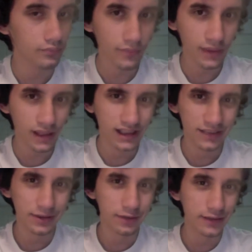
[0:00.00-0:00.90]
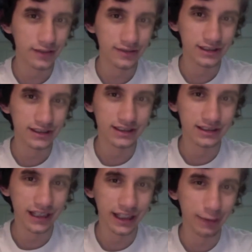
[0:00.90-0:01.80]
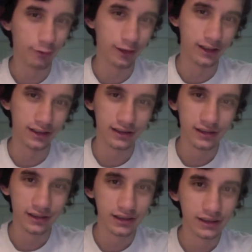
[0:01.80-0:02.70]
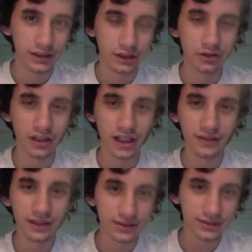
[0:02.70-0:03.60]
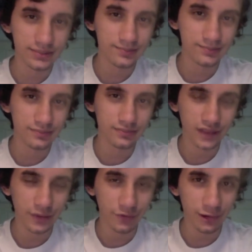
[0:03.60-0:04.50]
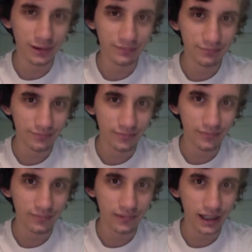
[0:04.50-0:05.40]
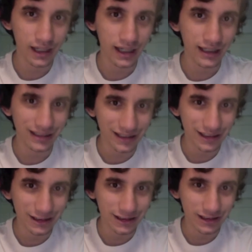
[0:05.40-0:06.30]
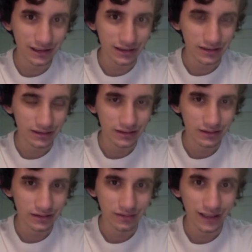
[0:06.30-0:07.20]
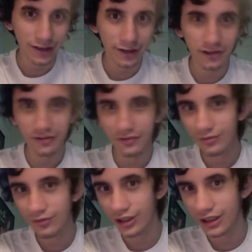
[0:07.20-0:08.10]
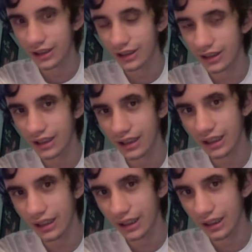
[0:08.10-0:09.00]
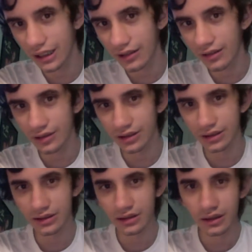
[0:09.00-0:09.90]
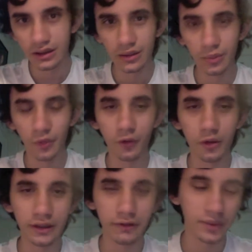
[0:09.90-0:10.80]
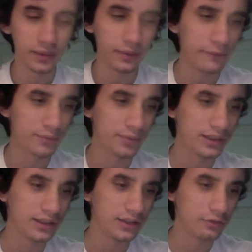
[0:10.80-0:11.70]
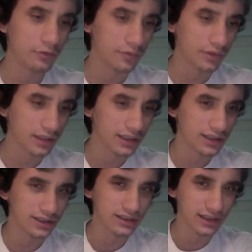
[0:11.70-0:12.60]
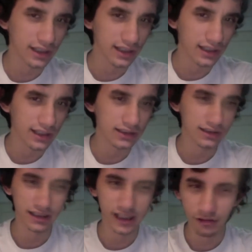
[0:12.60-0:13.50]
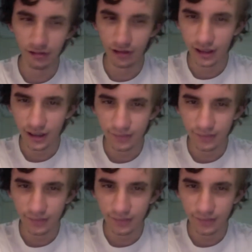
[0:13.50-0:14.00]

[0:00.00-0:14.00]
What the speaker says: It's been around since day one. So a lot of these different ideas, now they're fucking ideologies. Before they would be implemented through a religious zeitgeist, now they're not.